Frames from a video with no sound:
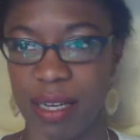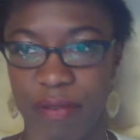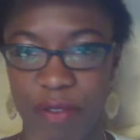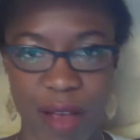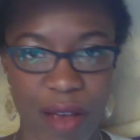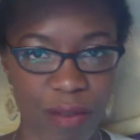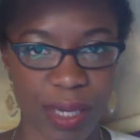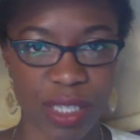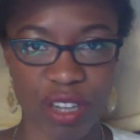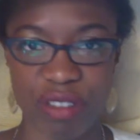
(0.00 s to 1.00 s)
If you've ever been
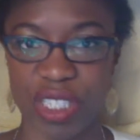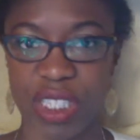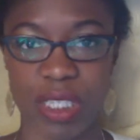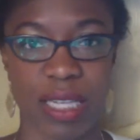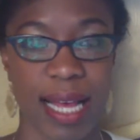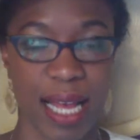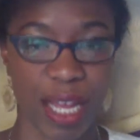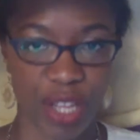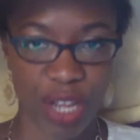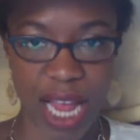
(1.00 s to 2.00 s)
to Charleston,
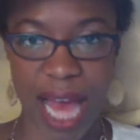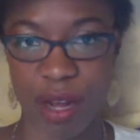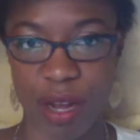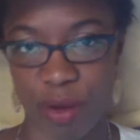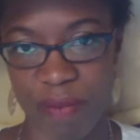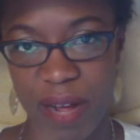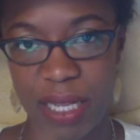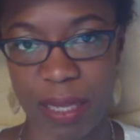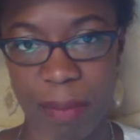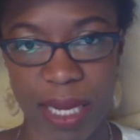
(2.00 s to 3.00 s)
you got to go to
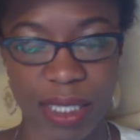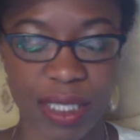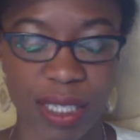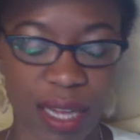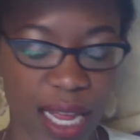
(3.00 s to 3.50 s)
Folly Beach